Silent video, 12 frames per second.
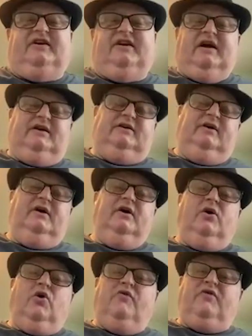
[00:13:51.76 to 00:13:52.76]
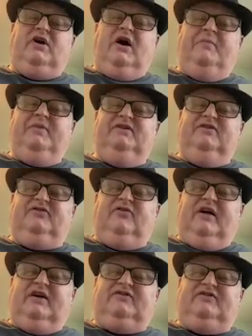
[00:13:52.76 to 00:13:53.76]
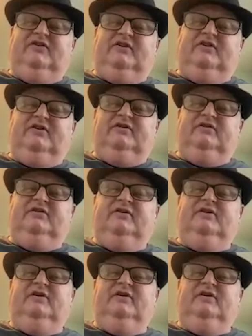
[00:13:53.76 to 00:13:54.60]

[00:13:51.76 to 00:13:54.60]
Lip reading: is, again, overcoming dyslexia,